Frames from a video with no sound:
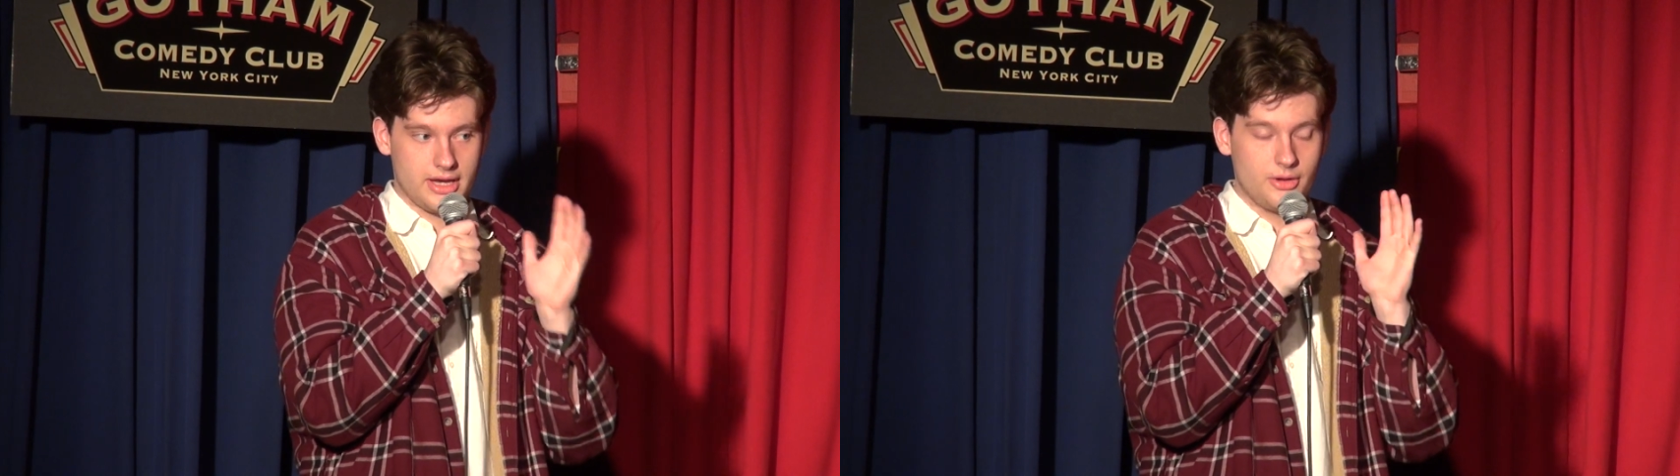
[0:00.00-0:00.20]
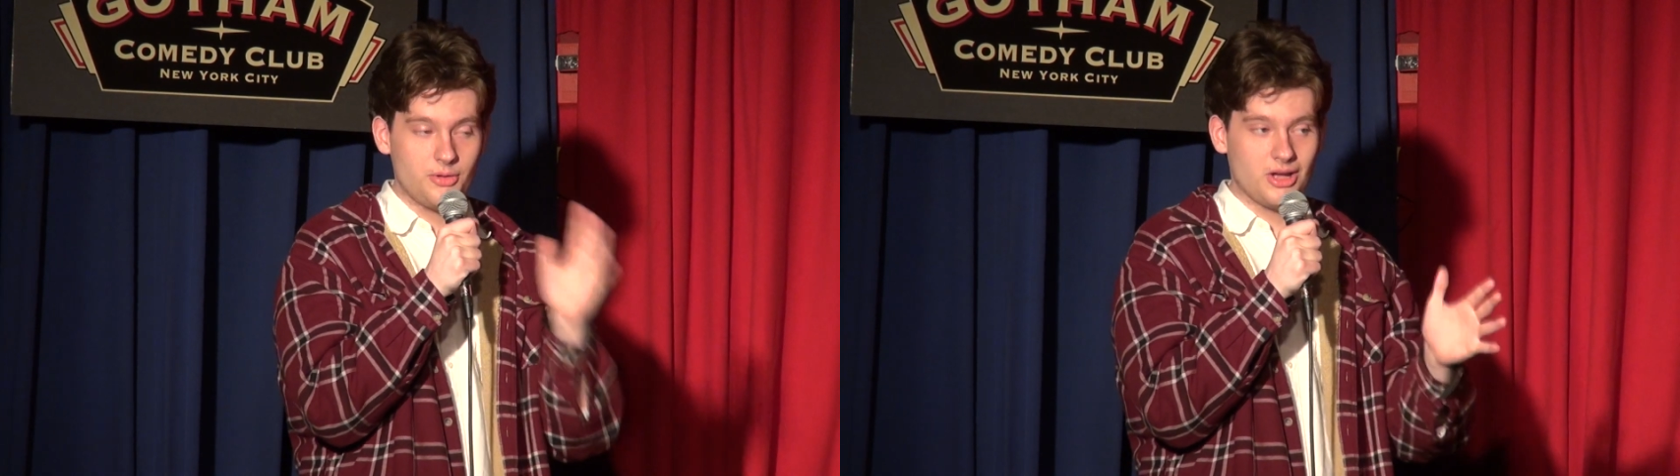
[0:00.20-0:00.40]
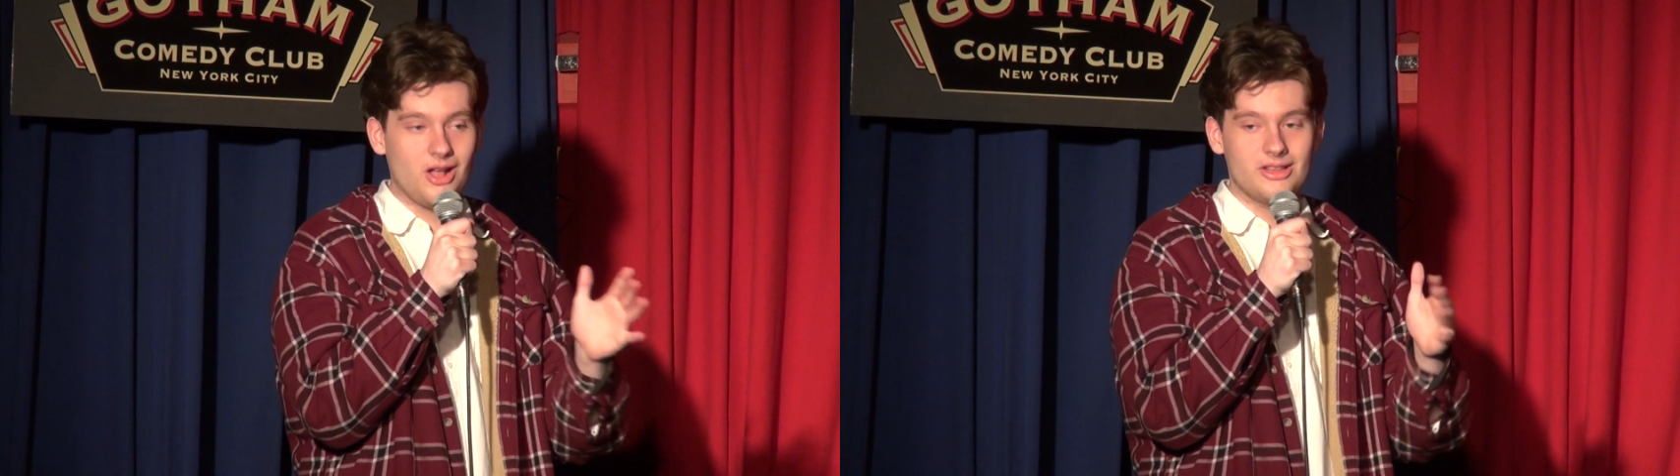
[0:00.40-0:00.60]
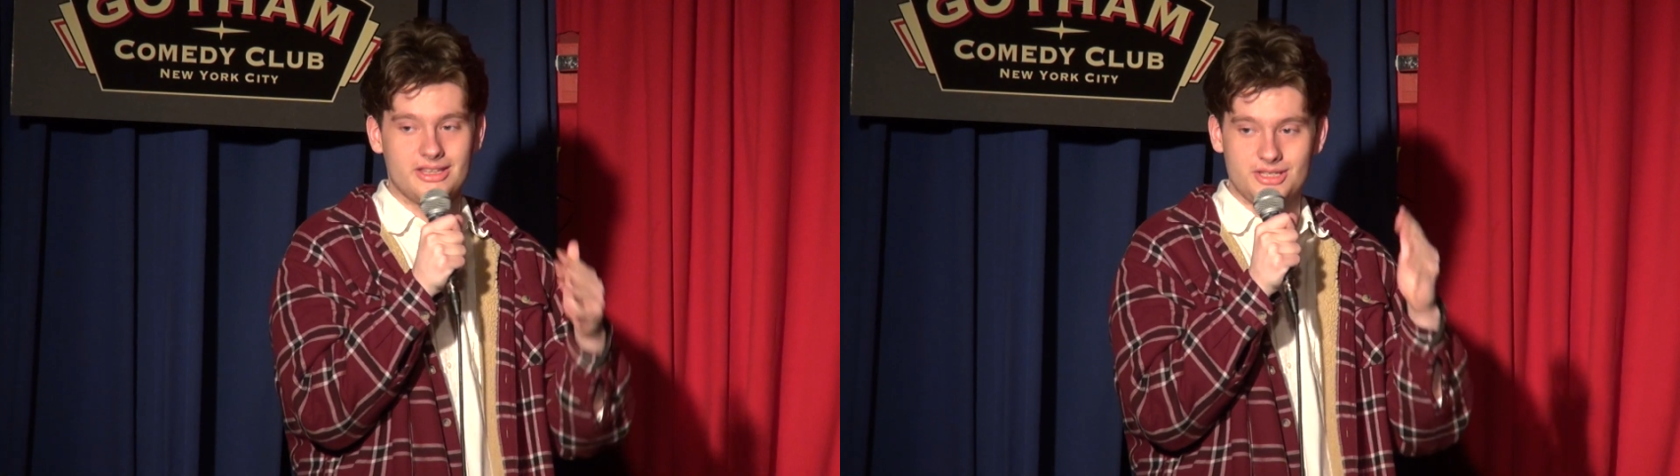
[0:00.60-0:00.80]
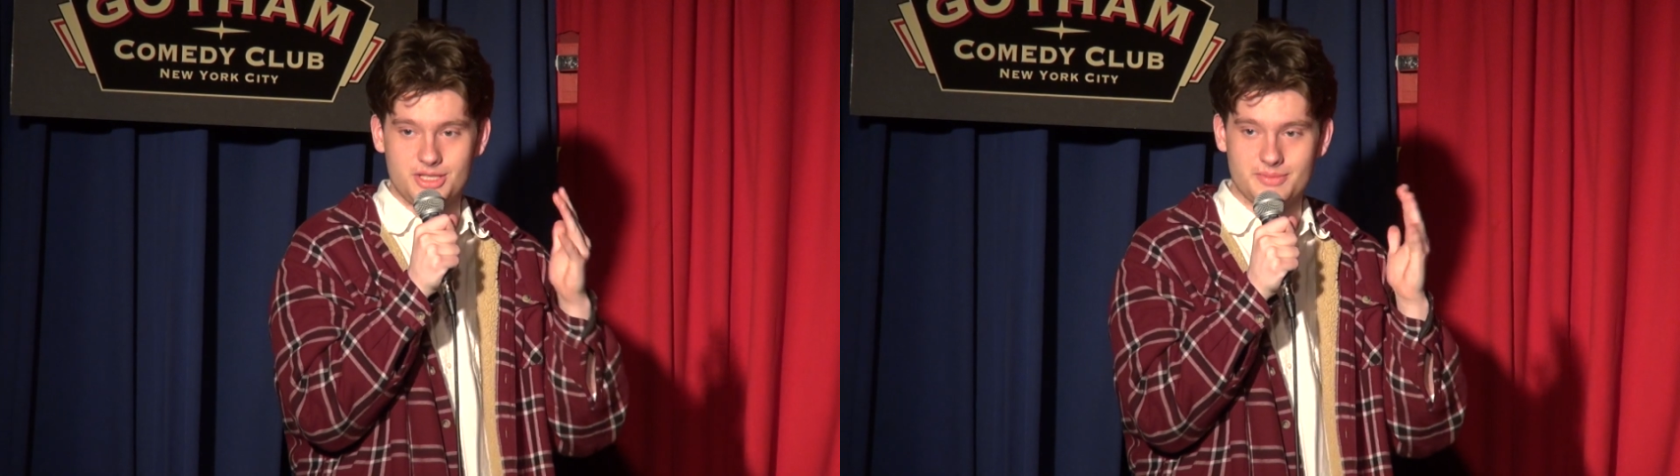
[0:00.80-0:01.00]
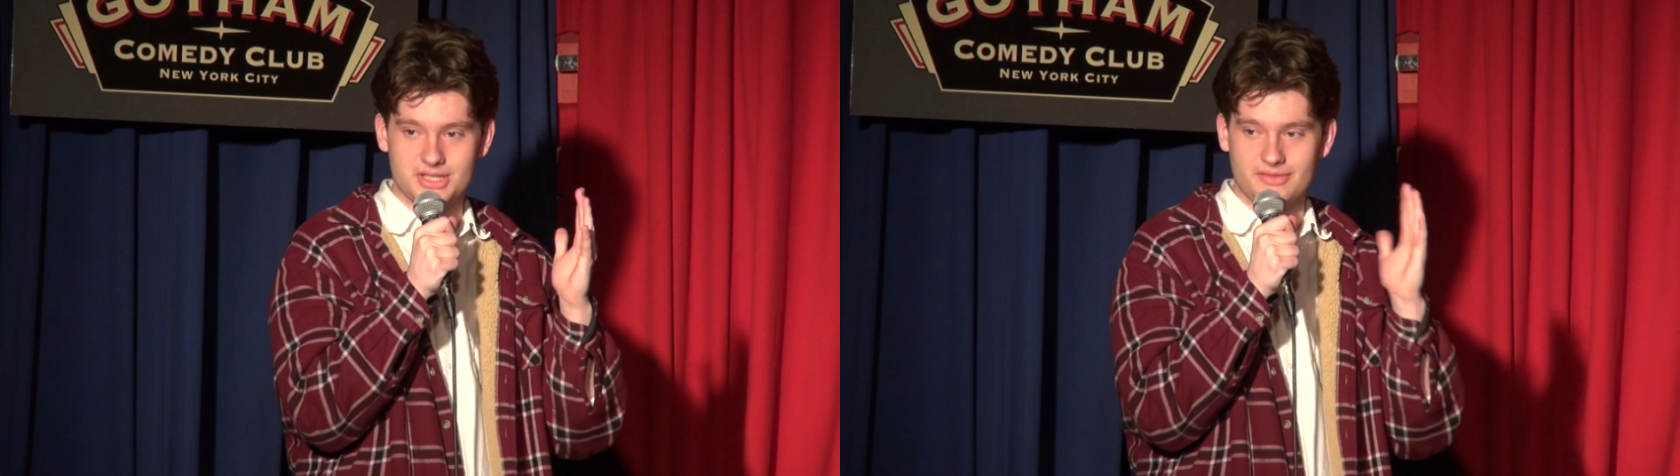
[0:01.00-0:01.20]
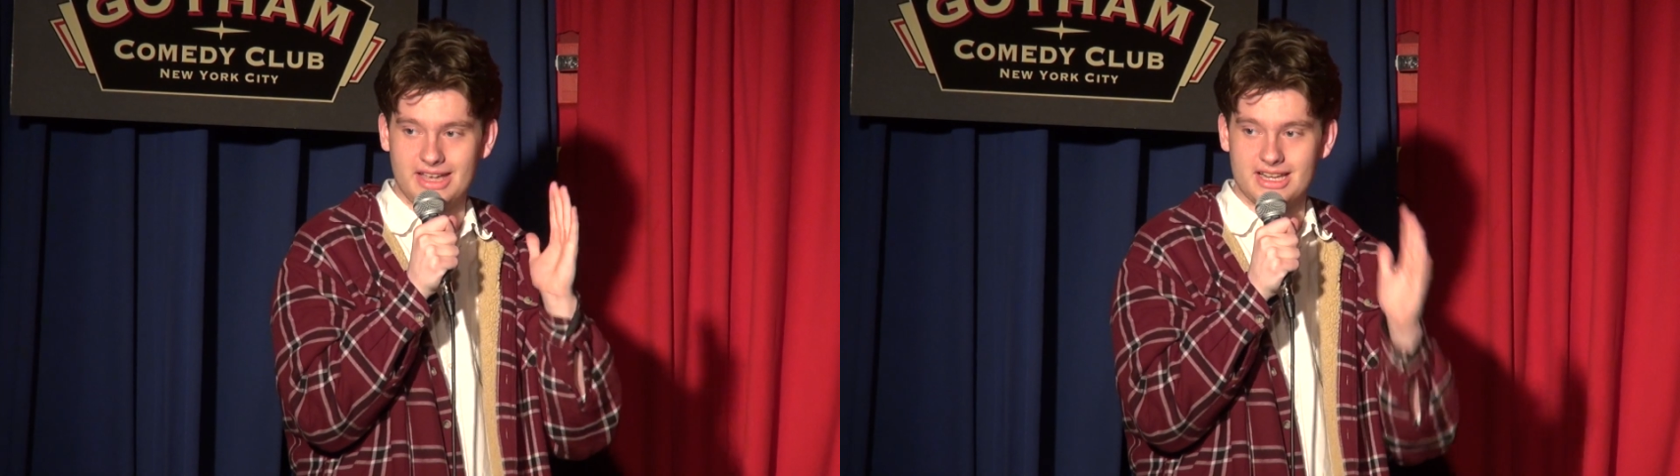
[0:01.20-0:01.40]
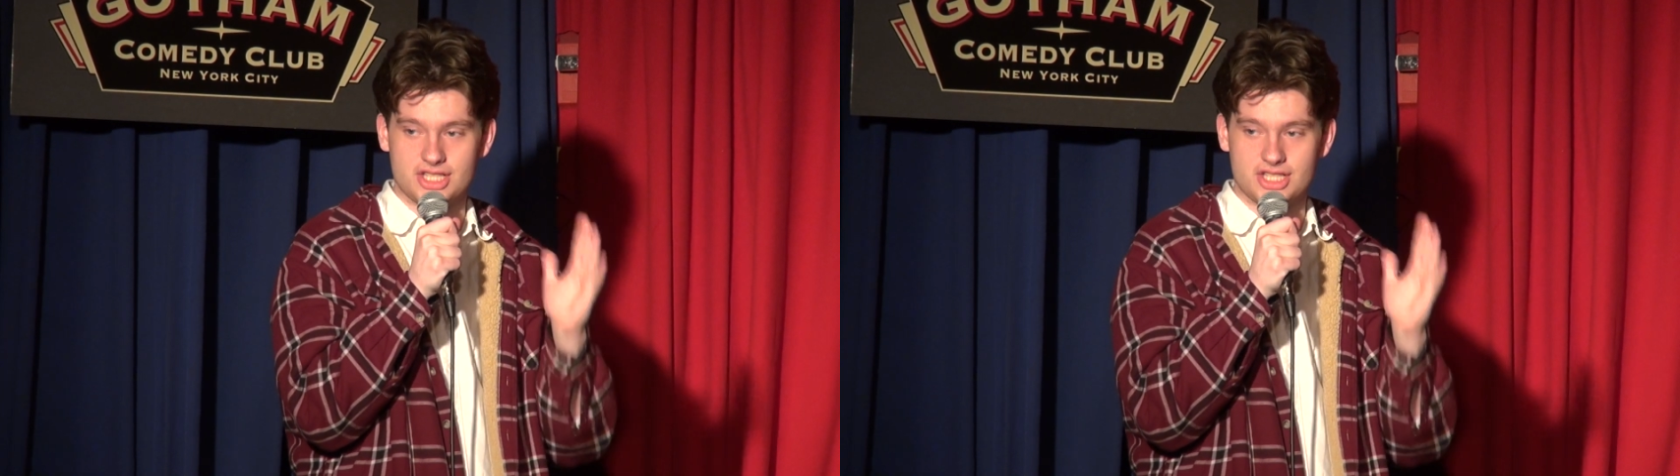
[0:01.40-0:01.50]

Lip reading: And oh golly, she must have had